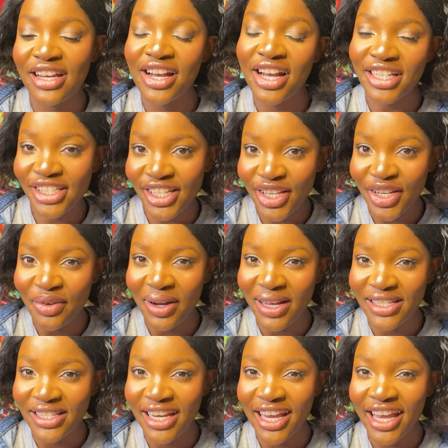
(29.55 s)
continue
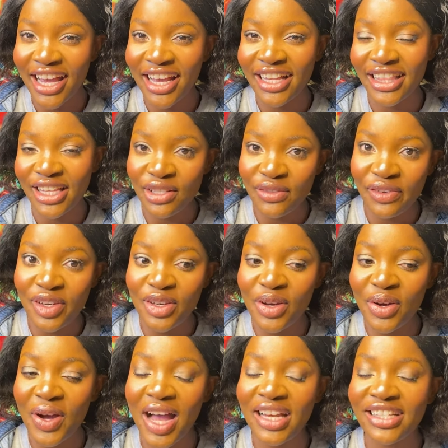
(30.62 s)
watching this
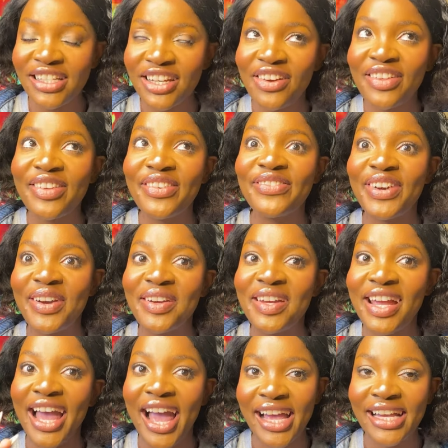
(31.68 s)
video until the
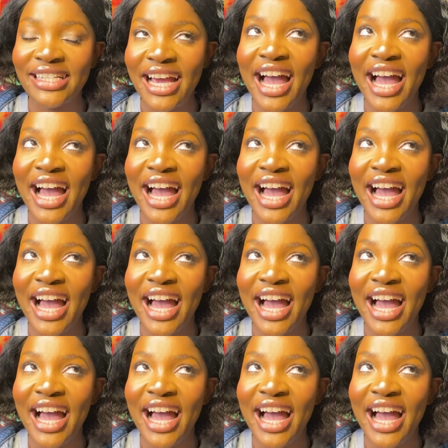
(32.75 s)
very end.